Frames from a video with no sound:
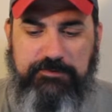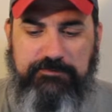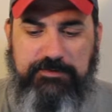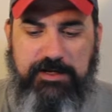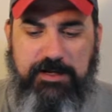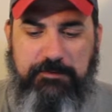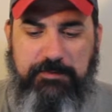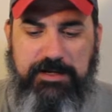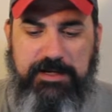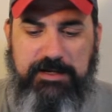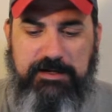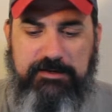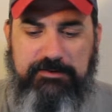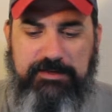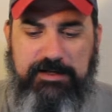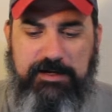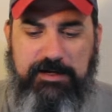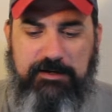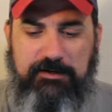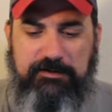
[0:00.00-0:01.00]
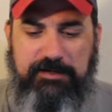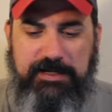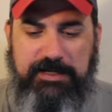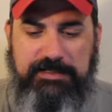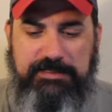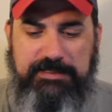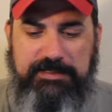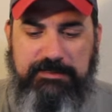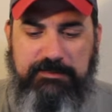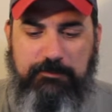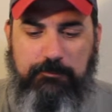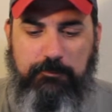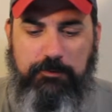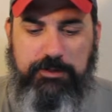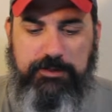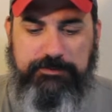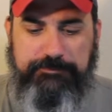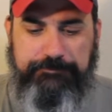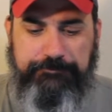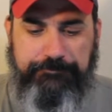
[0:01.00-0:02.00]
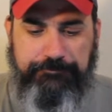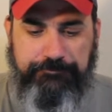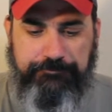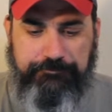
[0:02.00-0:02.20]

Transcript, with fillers: of dominated there, 19 to one.